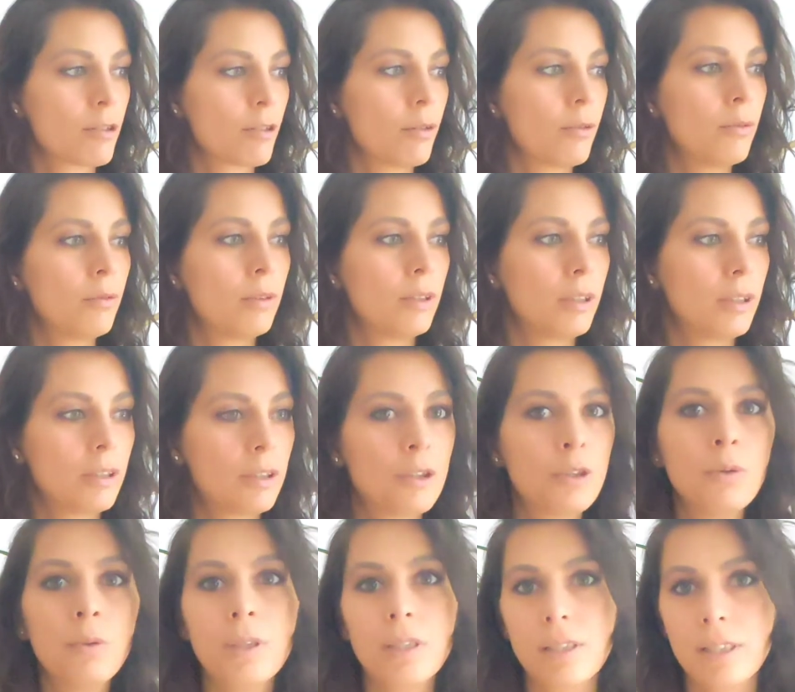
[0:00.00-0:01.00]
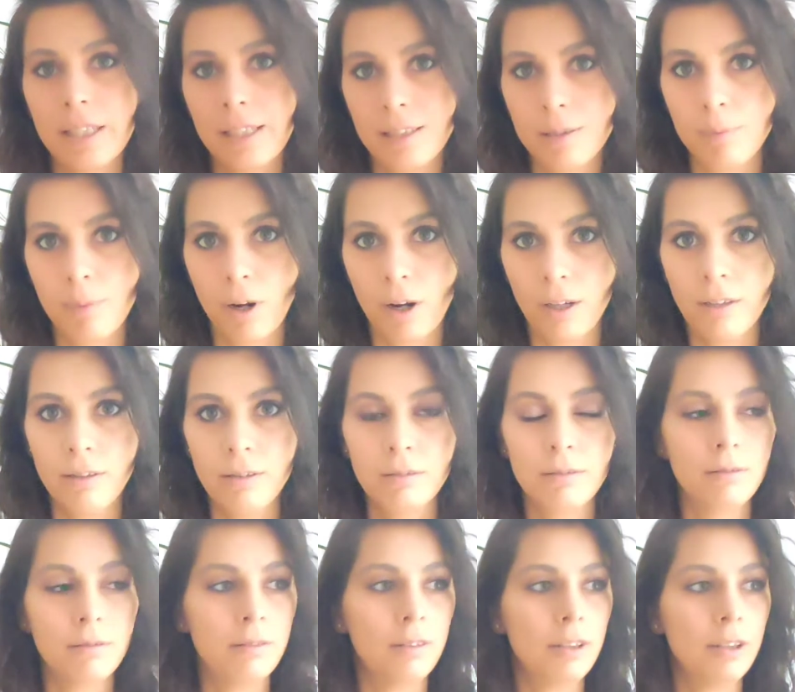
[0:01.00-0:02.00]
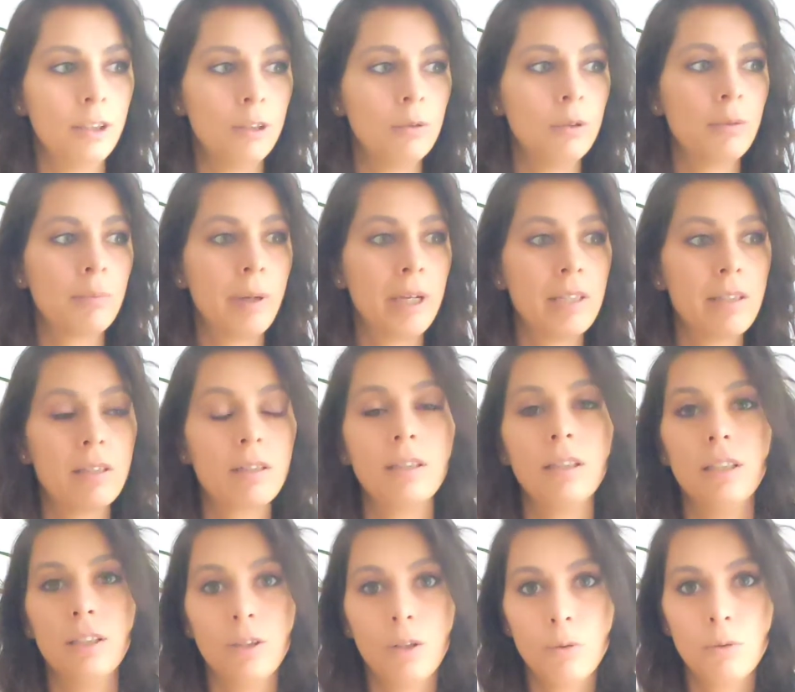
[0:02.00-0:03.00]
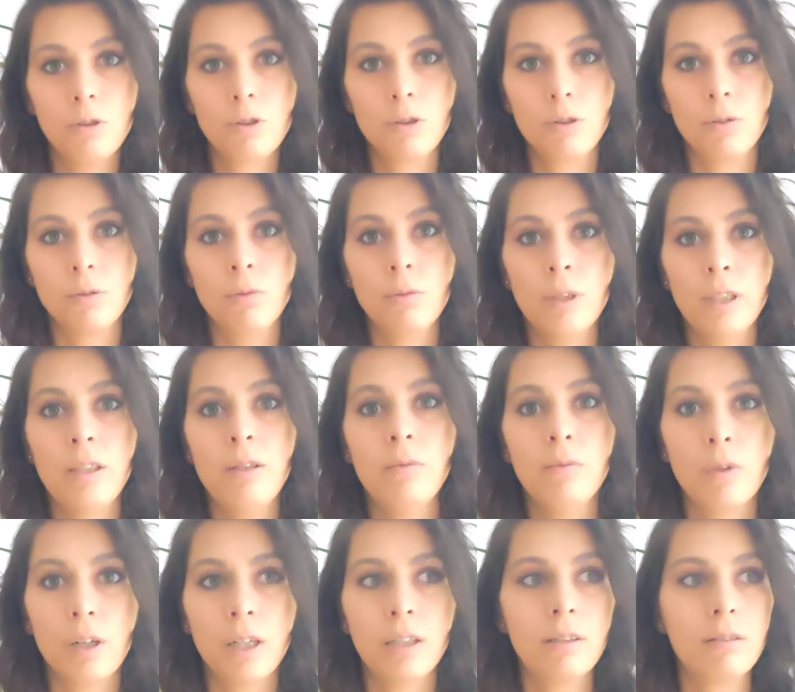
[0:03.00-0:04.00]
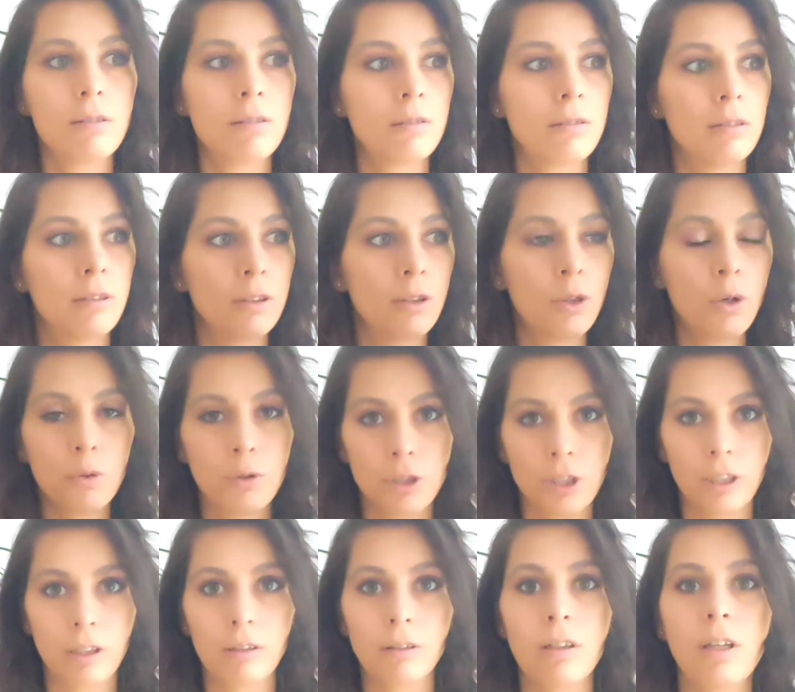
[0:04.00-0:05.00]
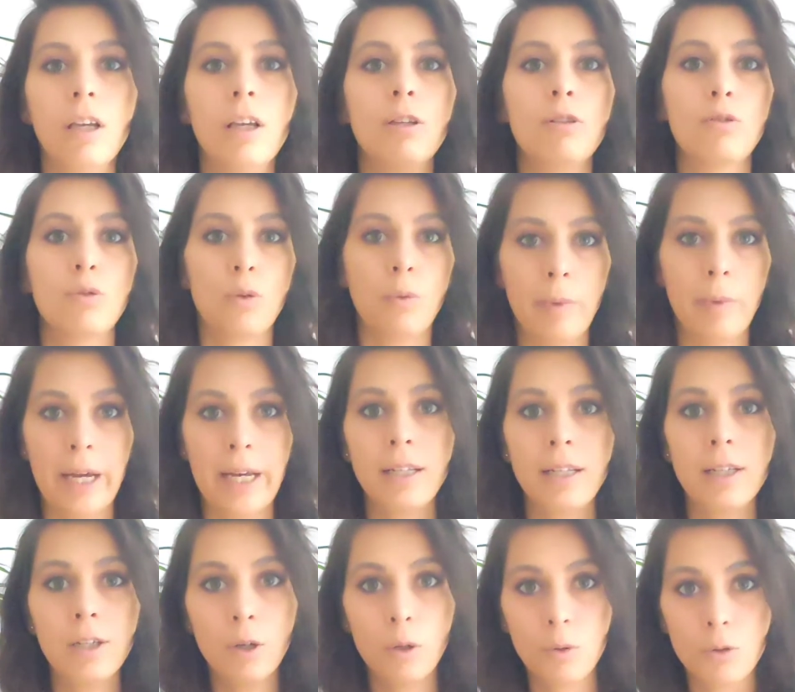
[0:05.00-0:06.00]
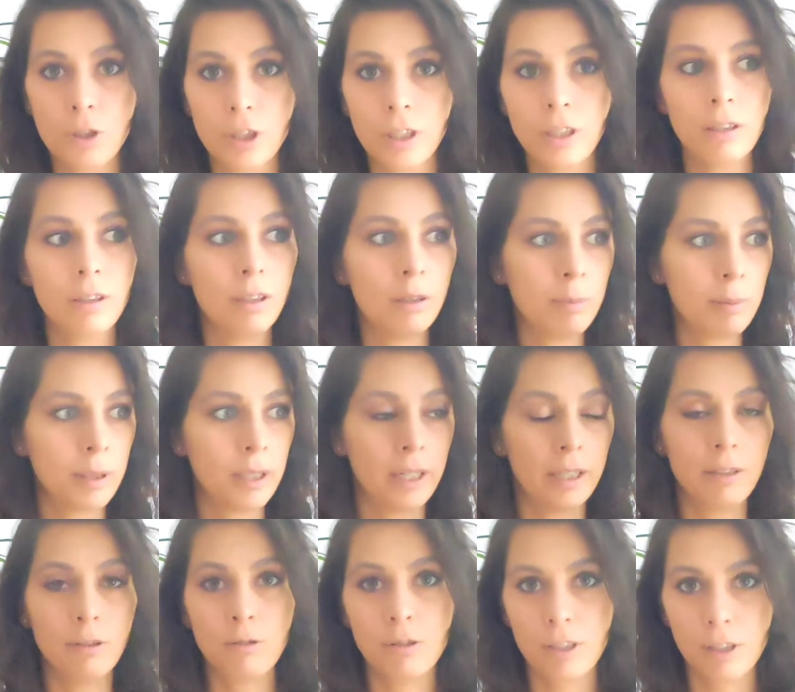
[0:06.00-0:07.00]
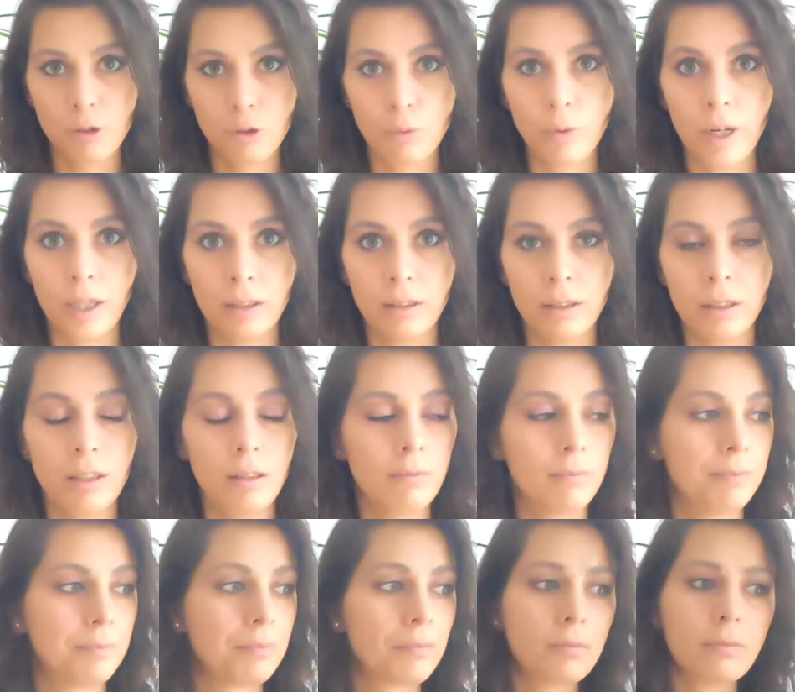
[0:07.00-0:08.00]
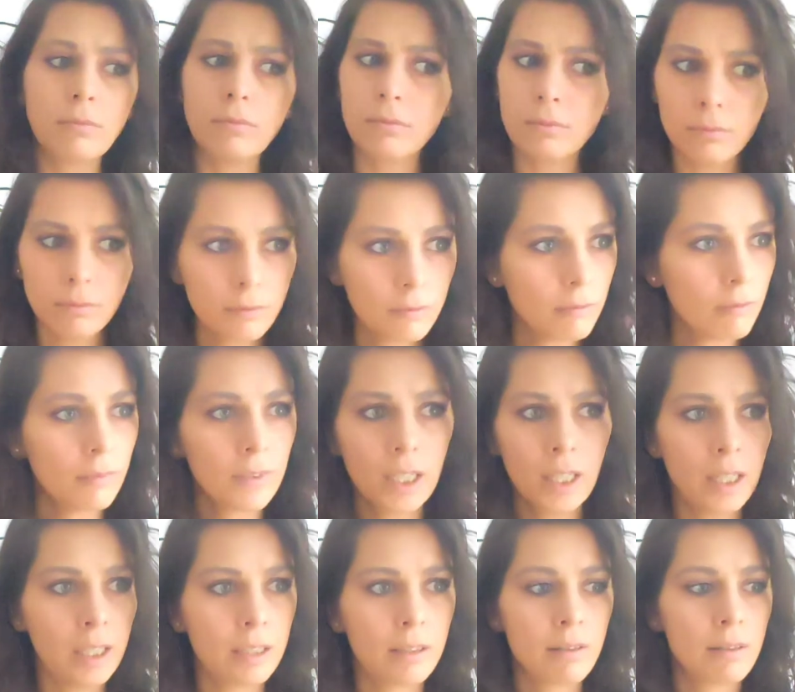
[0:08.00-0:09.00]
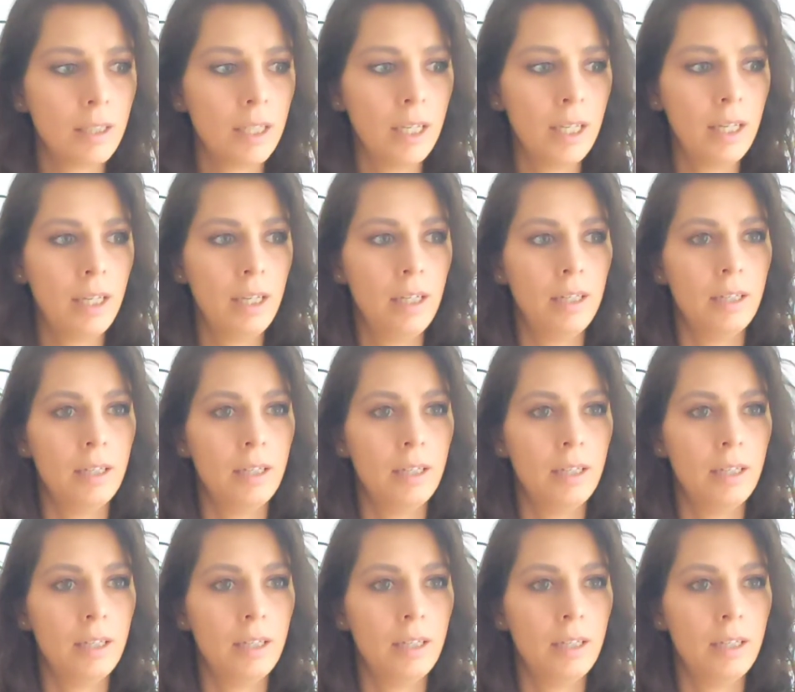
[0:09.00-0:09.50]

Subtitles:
So to a sex bod, you would basically go to when you want coaching, somatic coaching applied to sexuality. And